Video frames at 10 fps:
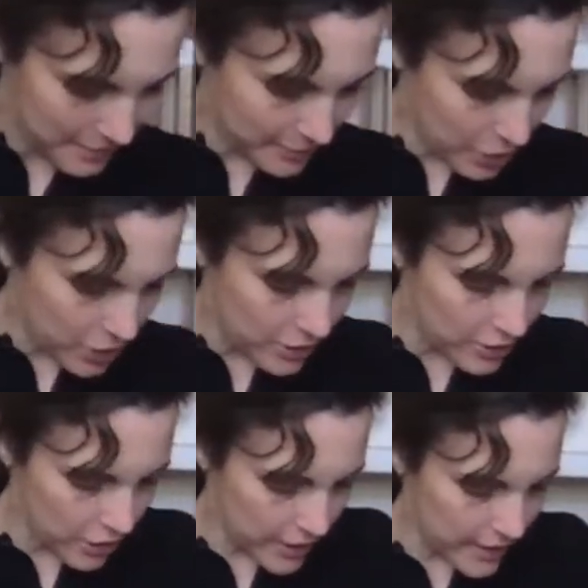So
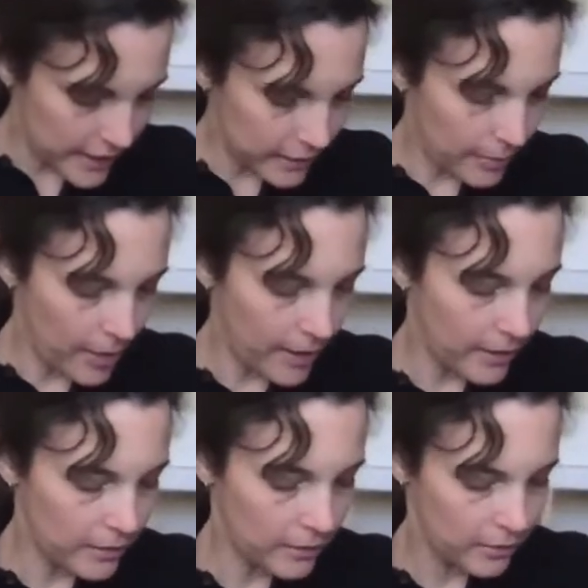you only need to
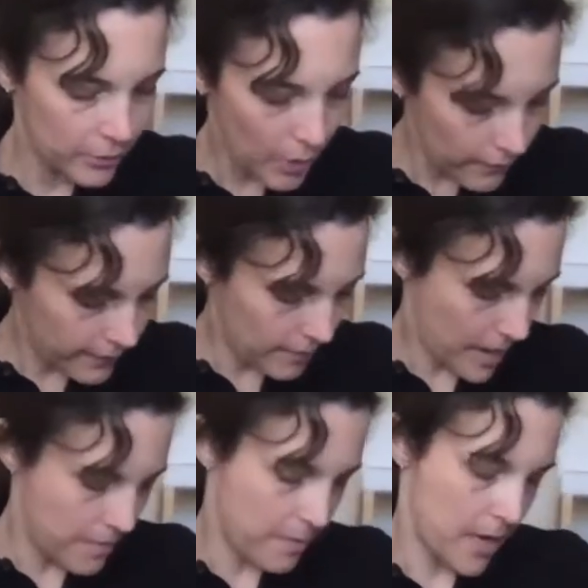buy 12 of the
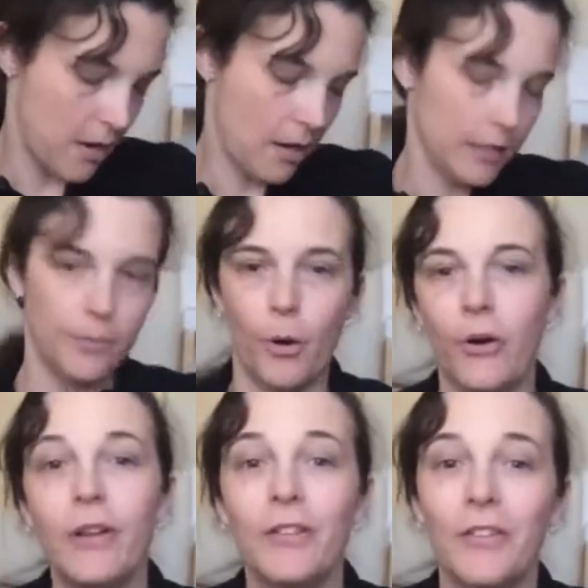baby Beehinds
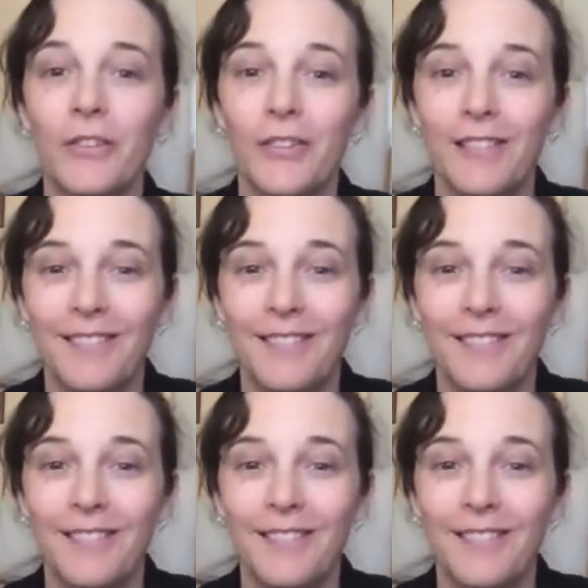pockets